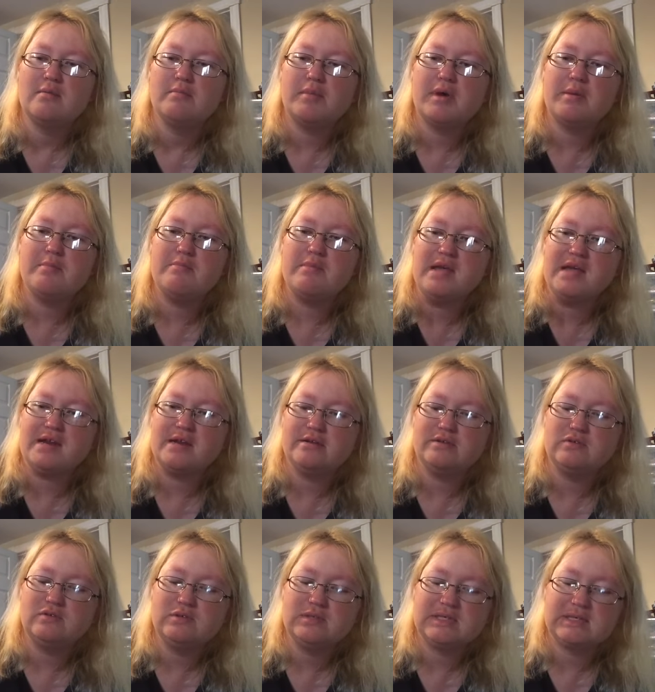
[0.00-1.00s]
but made
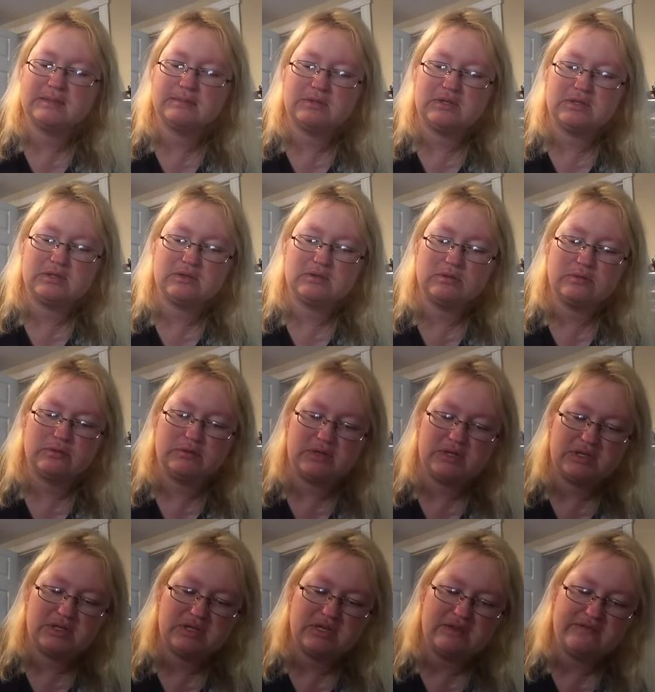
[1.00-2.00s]
into something
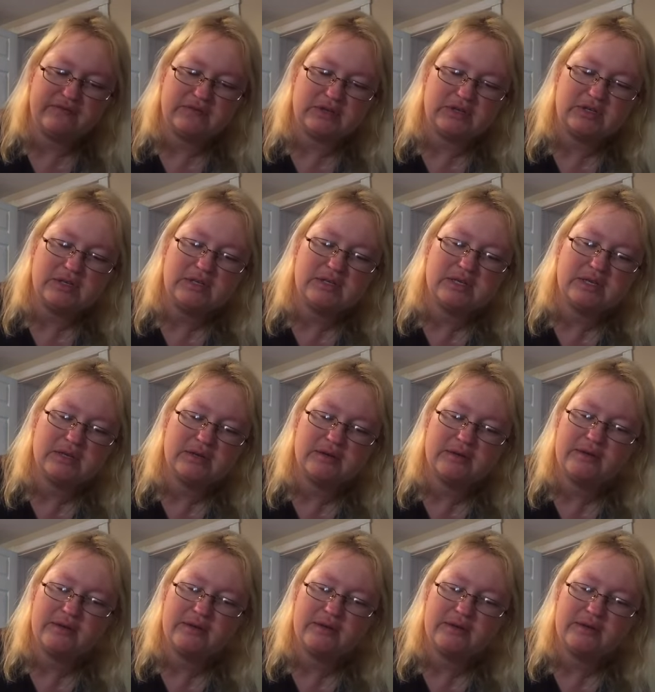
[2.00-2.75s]
totally different.